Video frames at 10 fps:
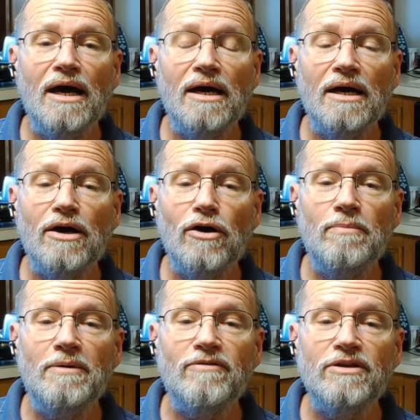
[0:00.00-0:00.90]

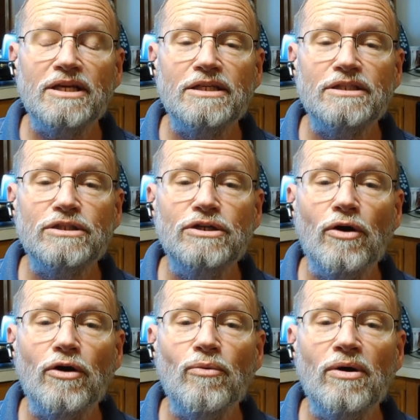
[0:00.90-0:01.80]
Hope everything is
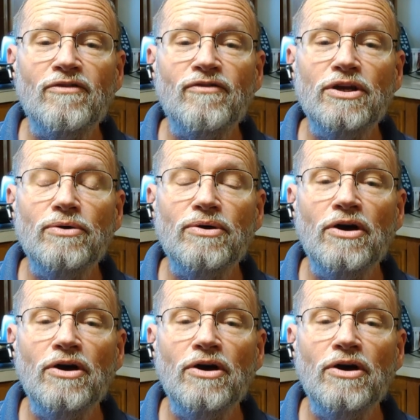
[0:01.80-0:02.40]
going well for you,